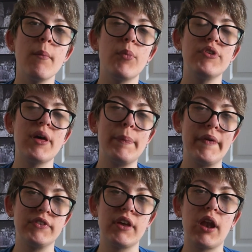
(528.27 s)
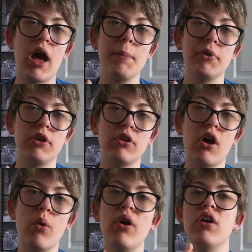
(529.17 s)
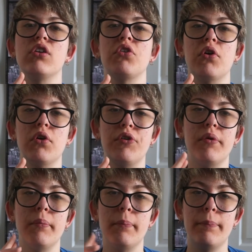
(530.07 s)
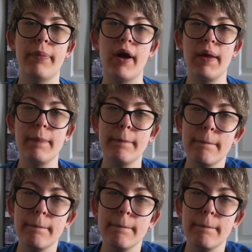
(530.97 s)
With that being said, I'm going to go. Goodbye.